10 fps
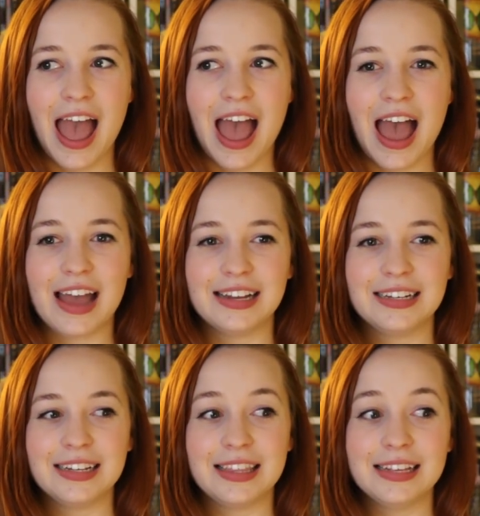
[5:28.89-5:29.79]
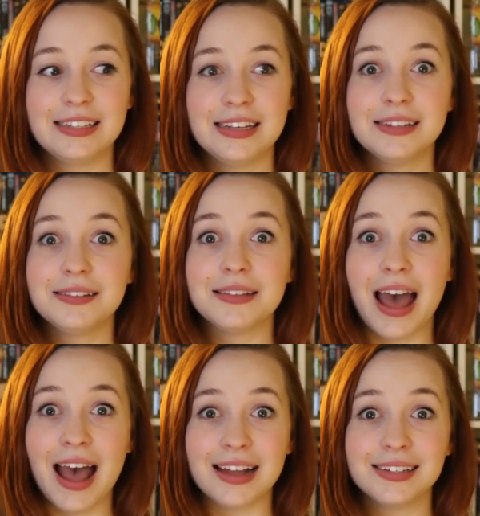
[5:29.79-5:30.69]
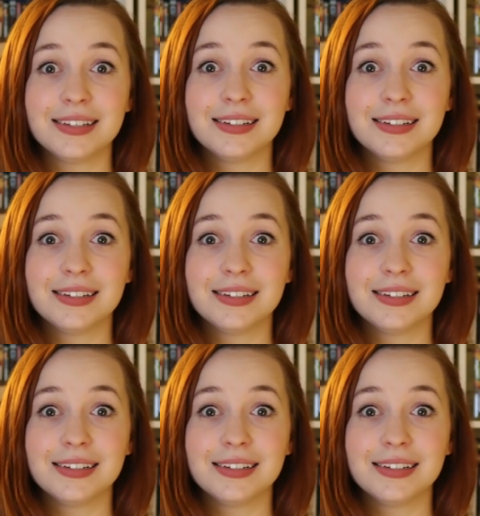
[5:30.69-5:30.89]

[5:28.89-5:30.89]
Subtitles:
And this is that.